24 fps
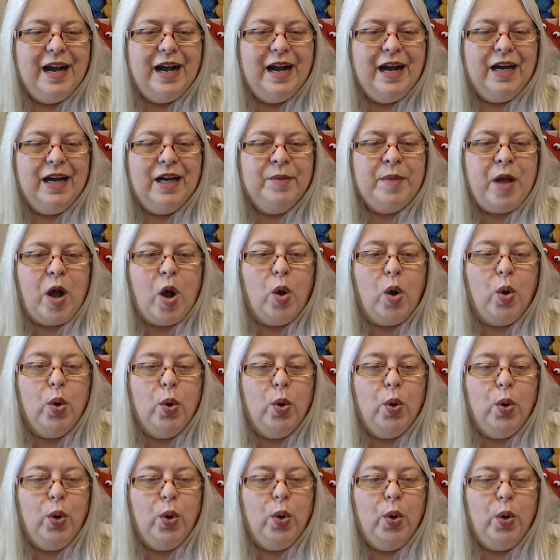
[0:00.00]

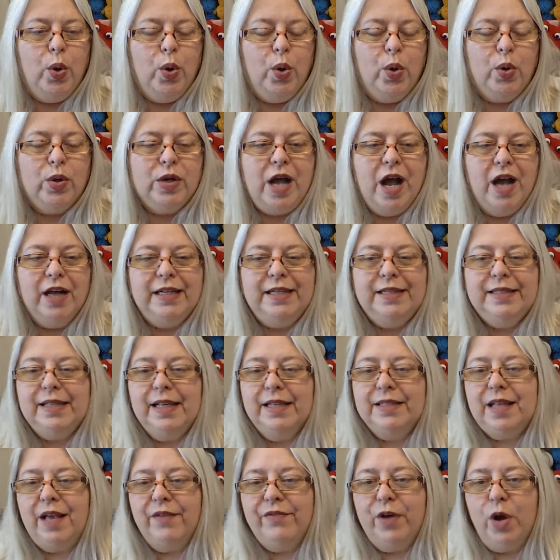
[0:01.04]
Connie
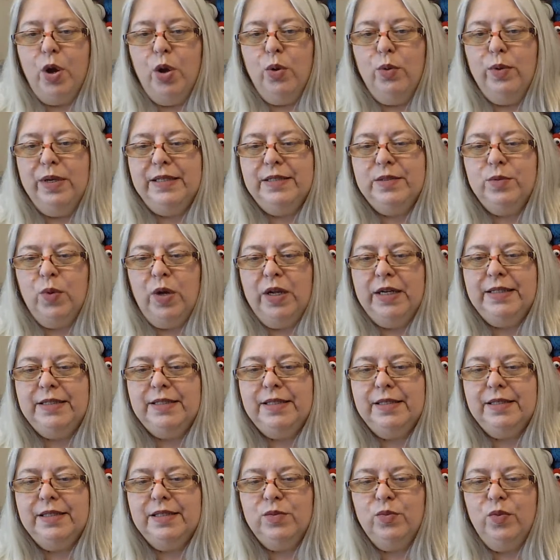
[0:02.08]
says, I've always wanted
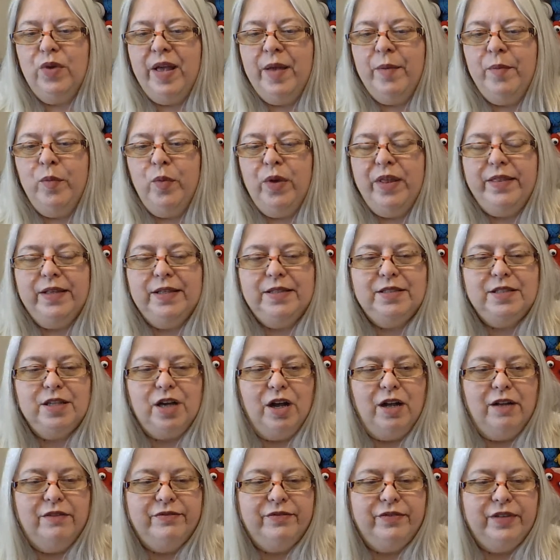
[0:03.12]
to swim with a
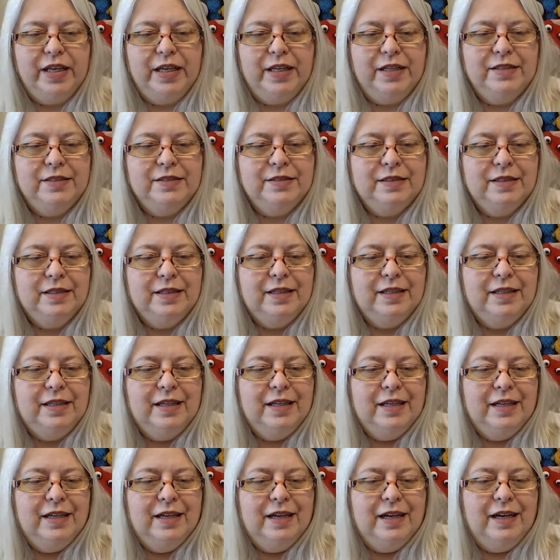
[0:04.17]
dolphin.
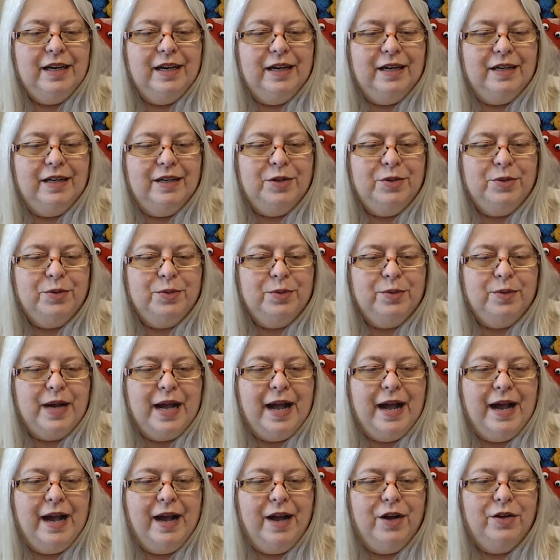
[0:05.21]
Oh,
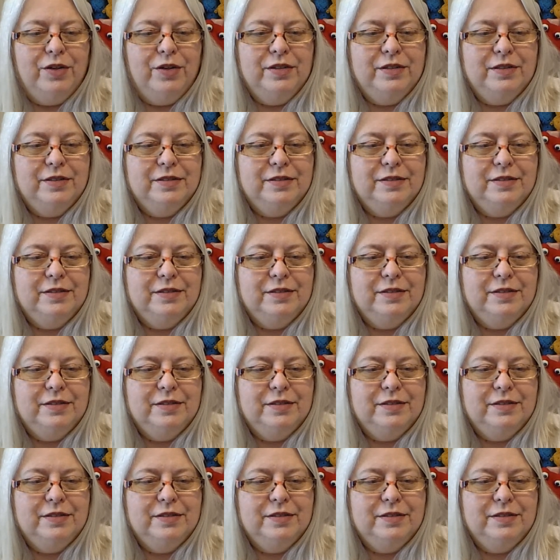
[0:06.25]
wow.